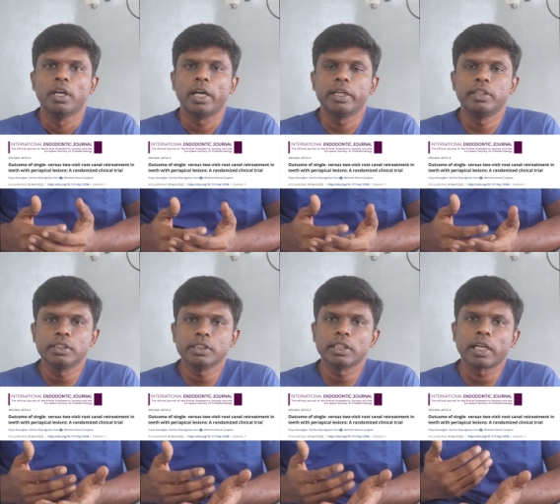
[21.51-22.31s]
And
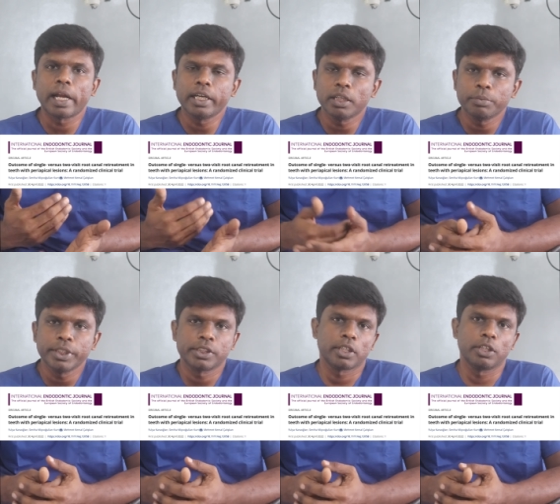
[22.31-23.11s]
this is a
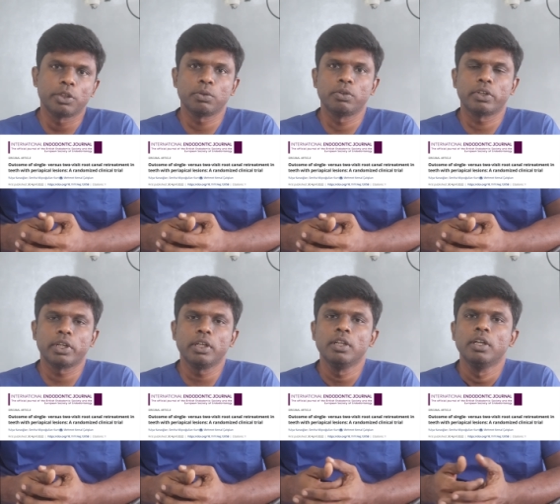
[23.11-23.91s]
randomized control
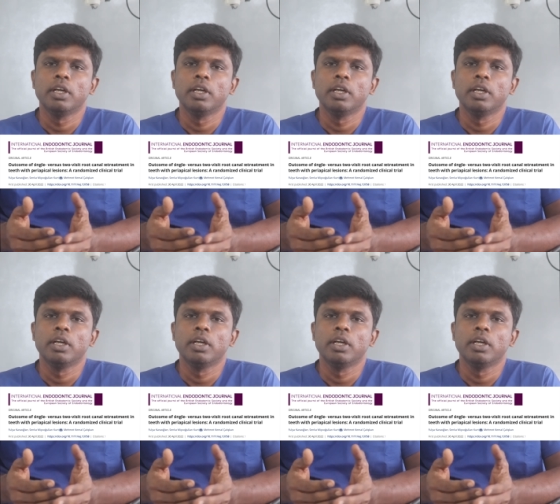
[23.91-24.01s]
trial